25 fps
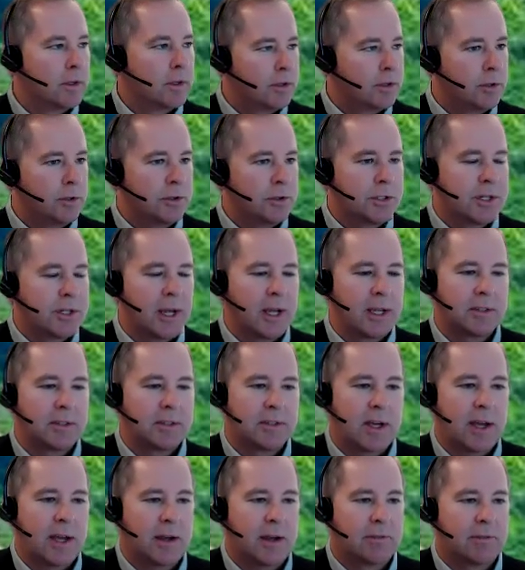Tuesdays,
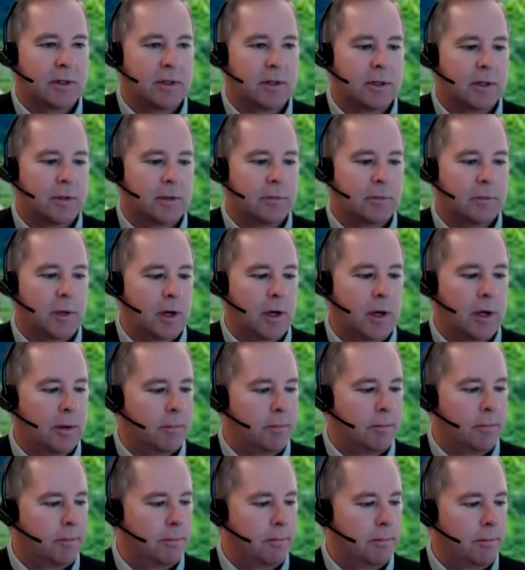I have a
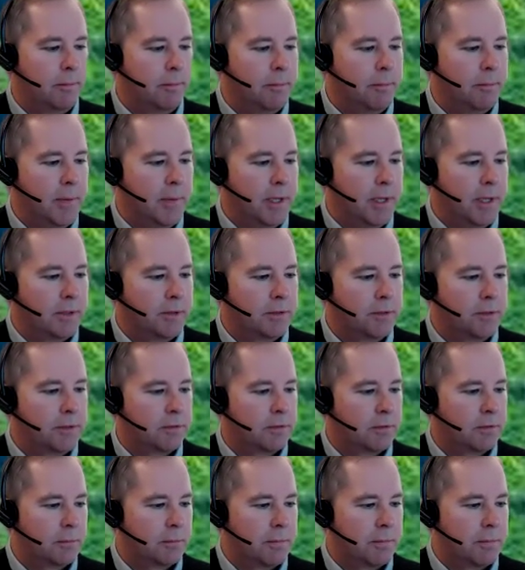men's
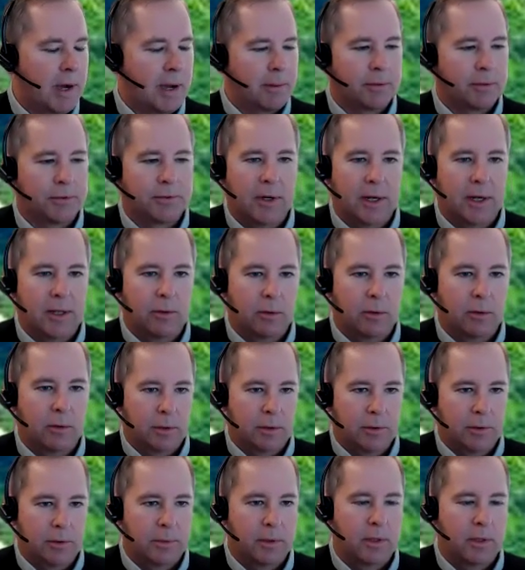Bible study
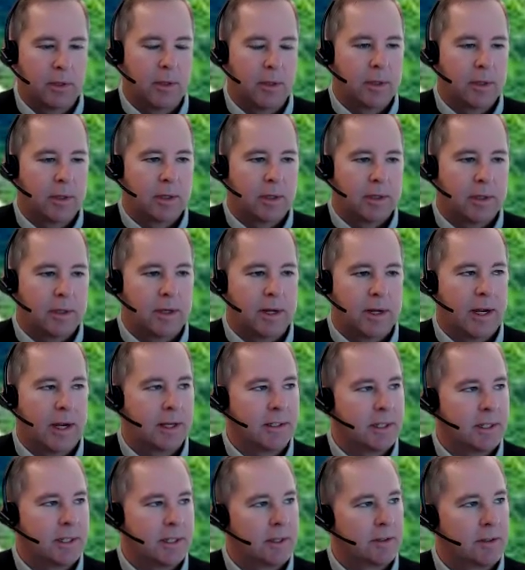group that I
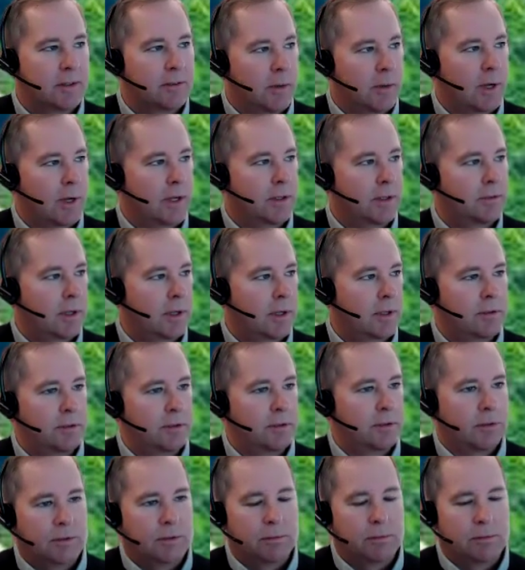attend, so I
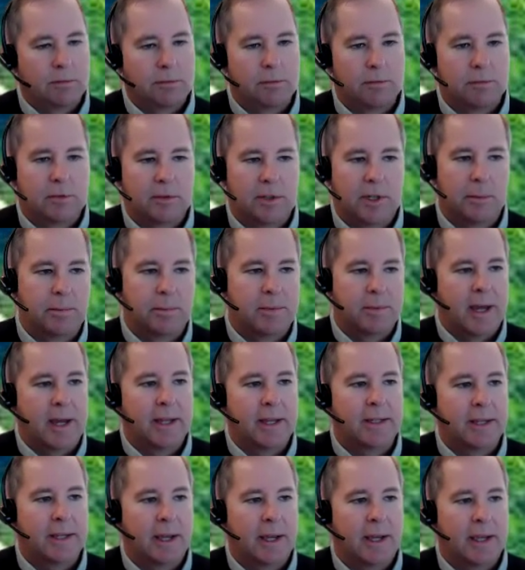usually skip
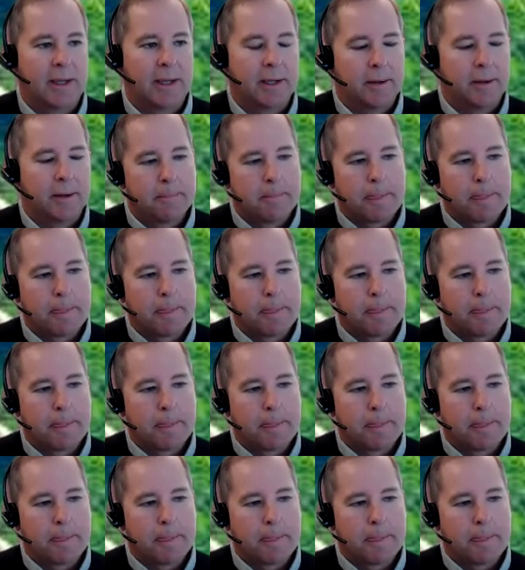that day.